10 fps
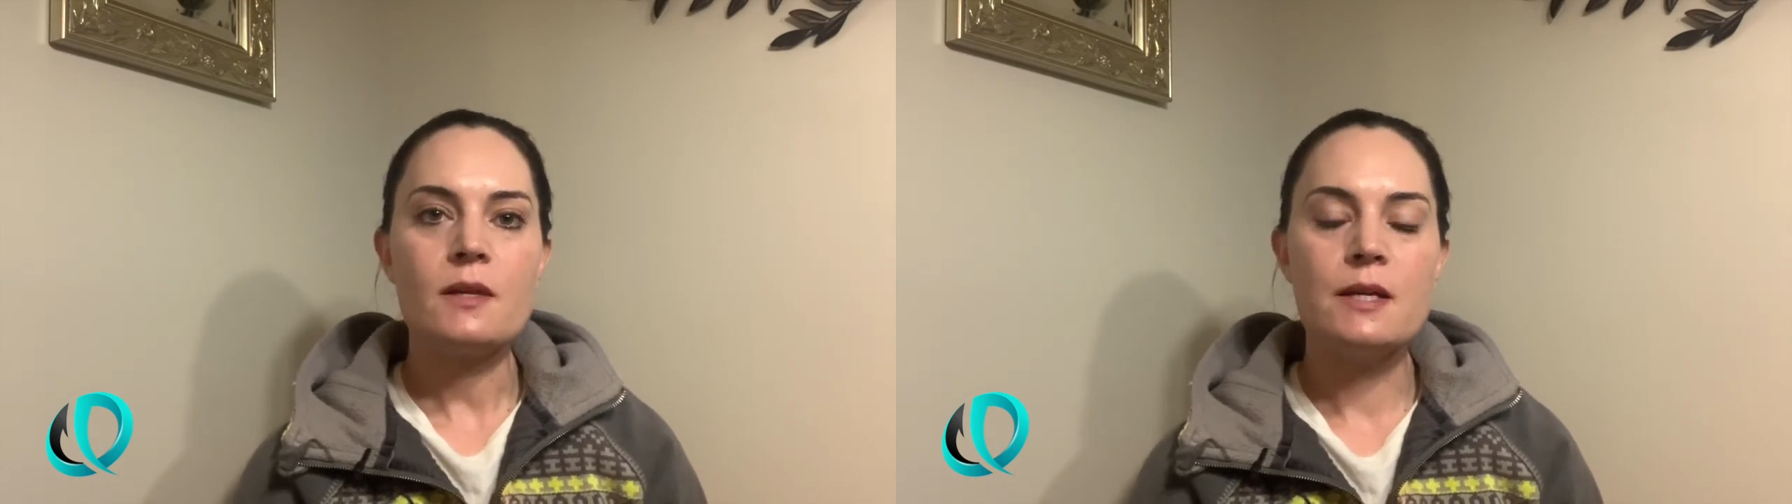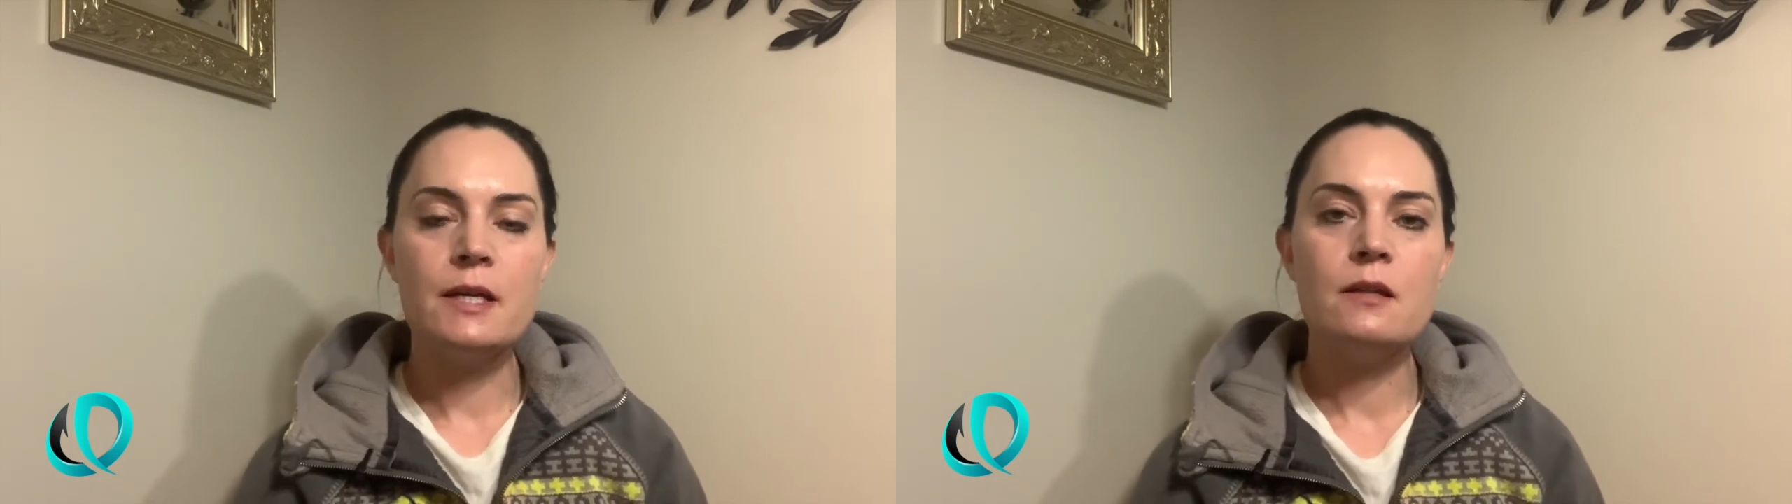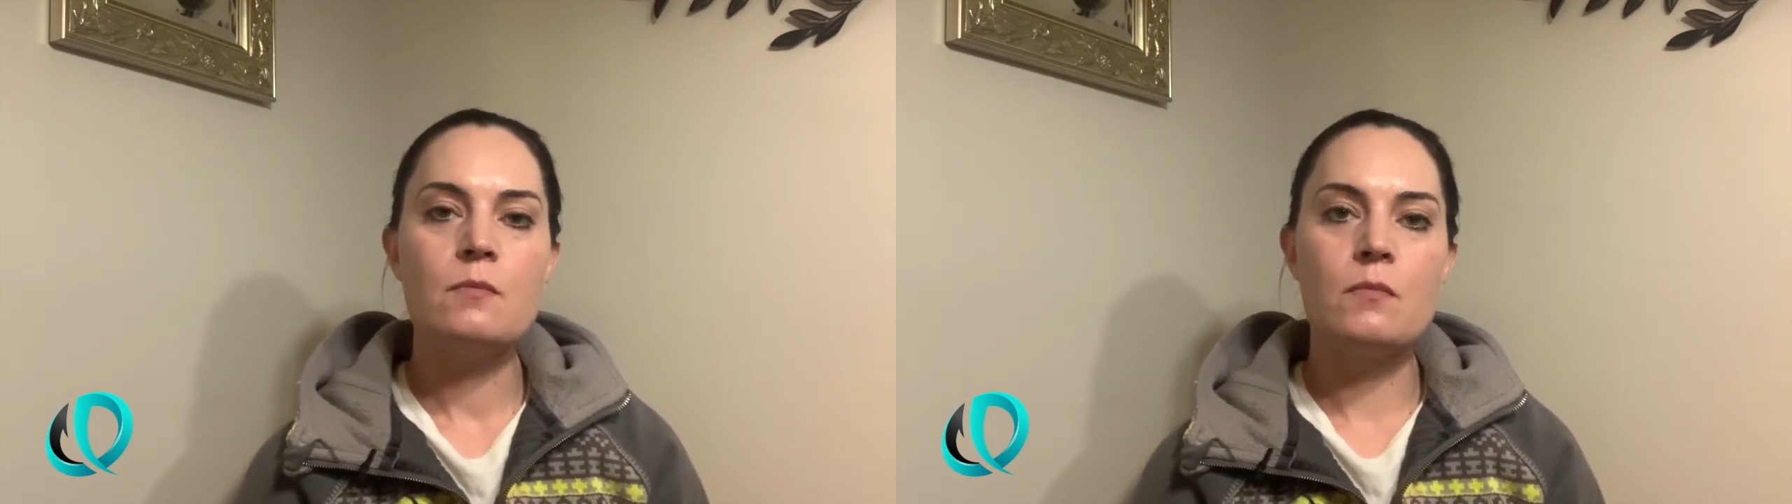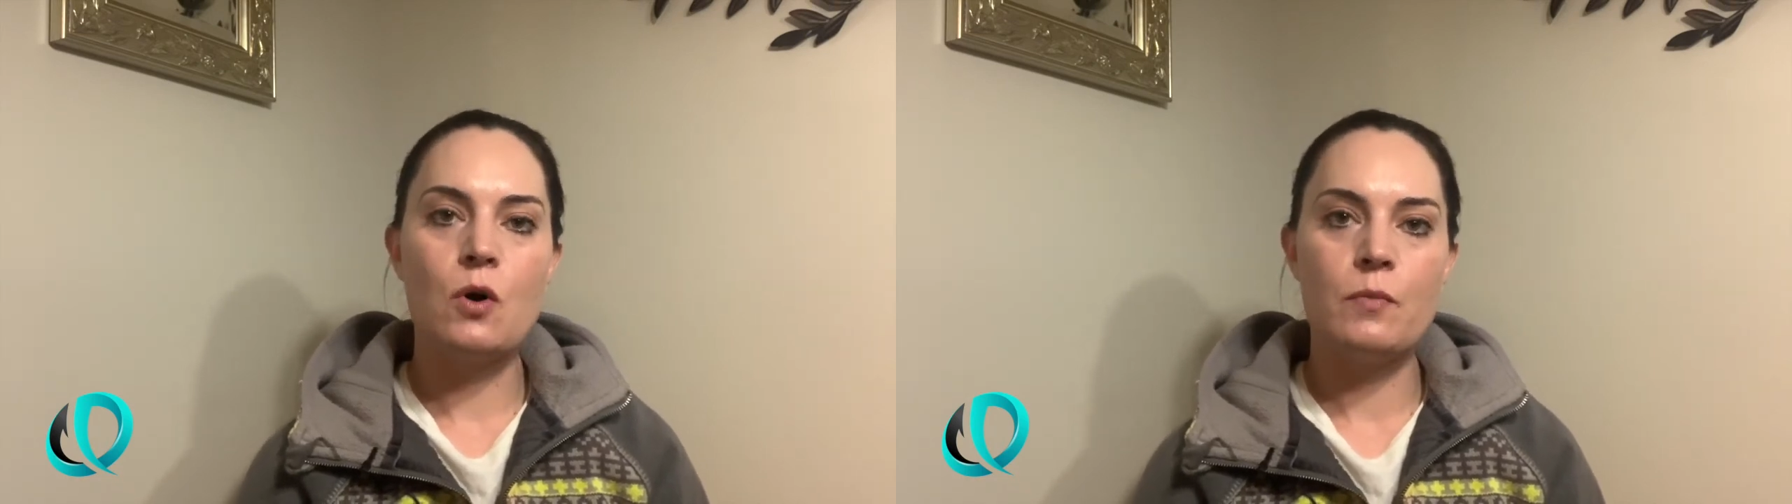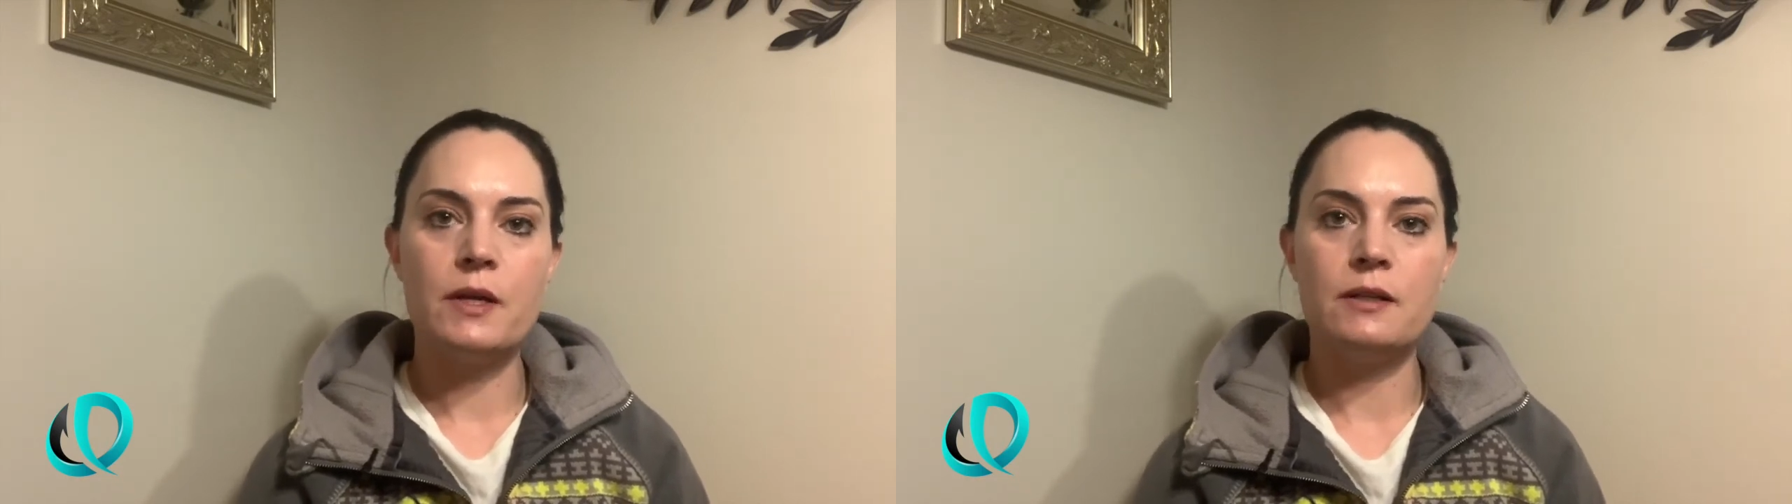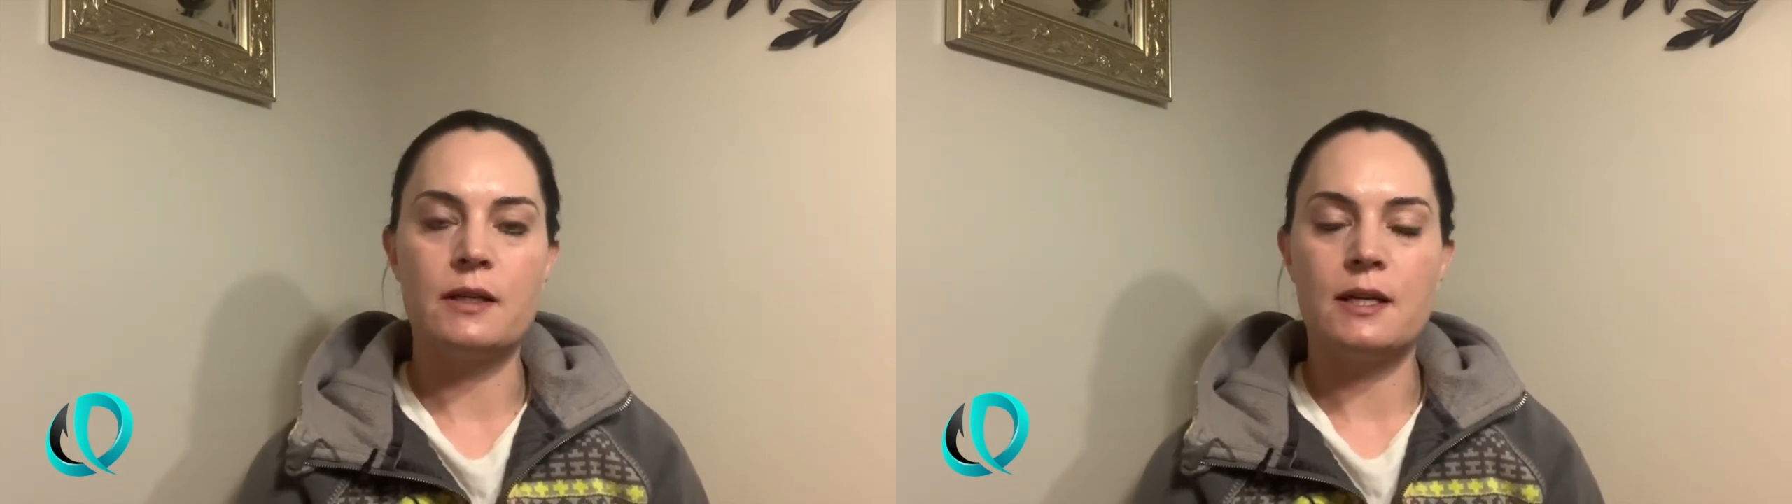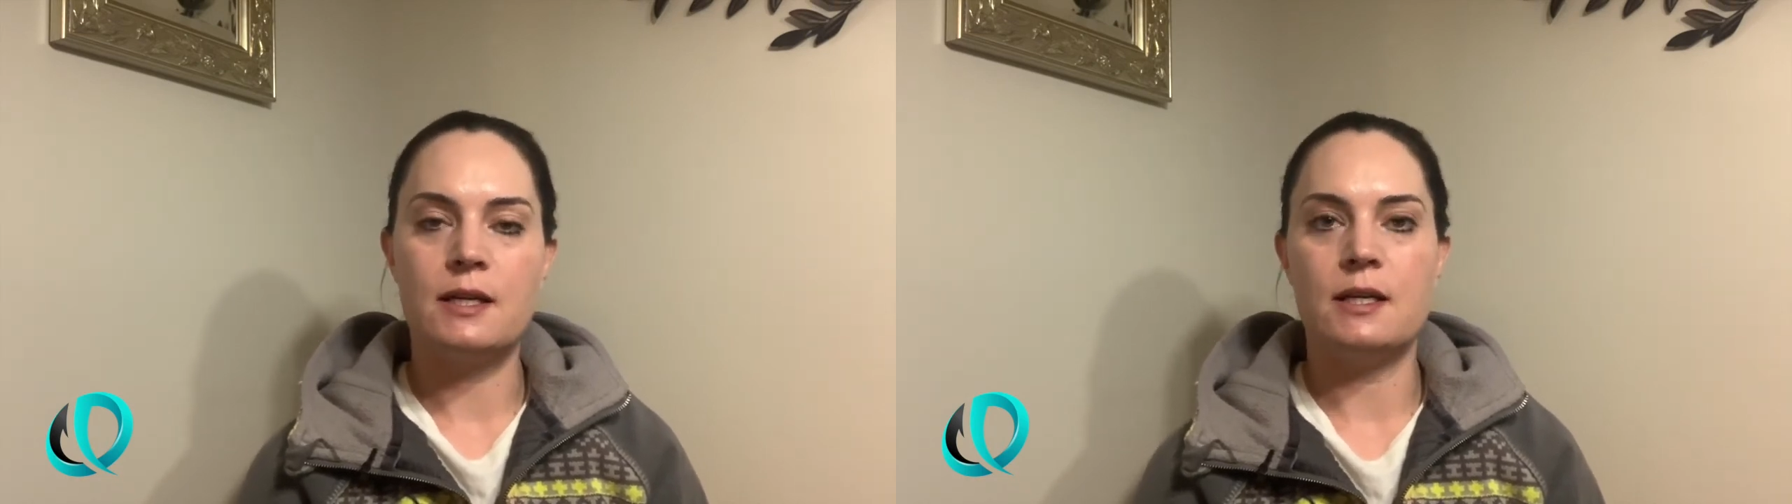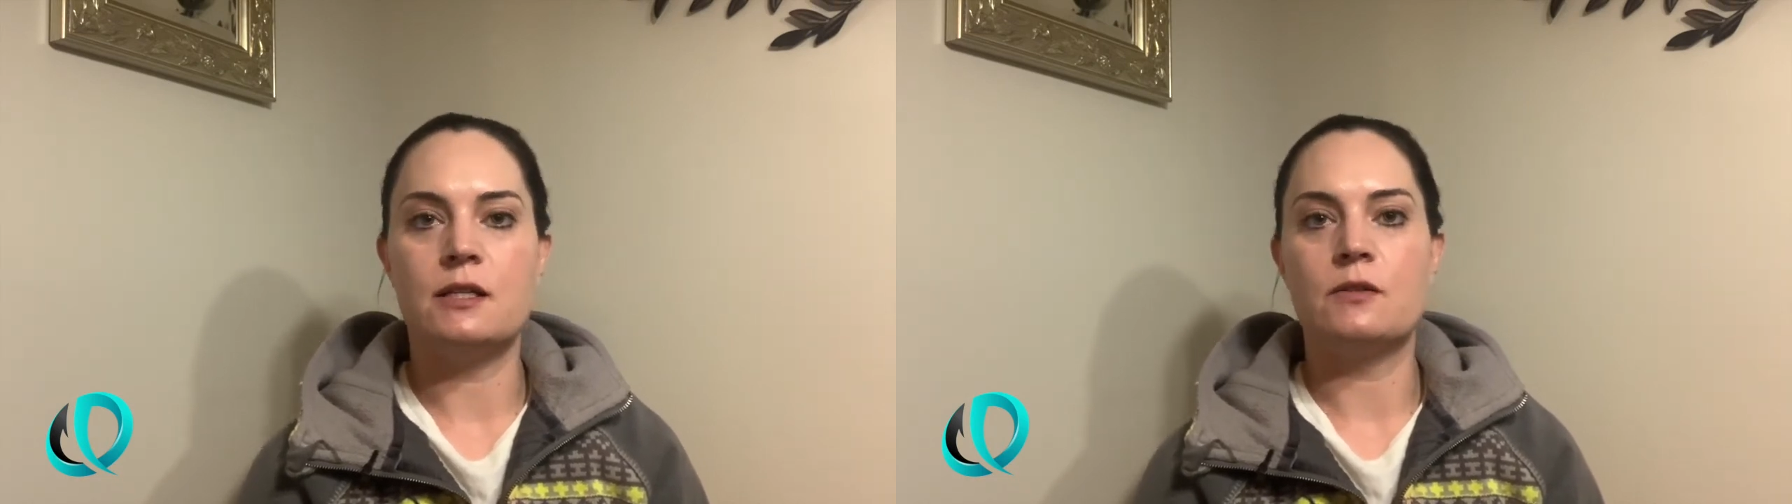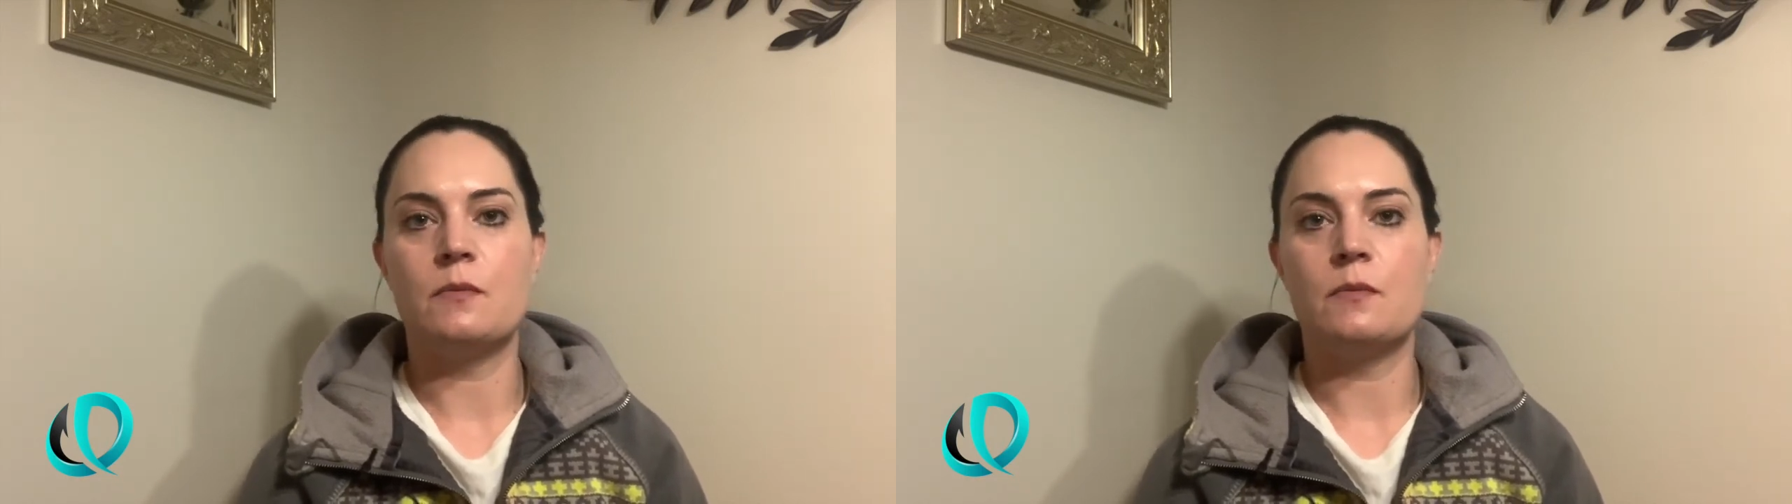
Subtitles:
in the moment, the key is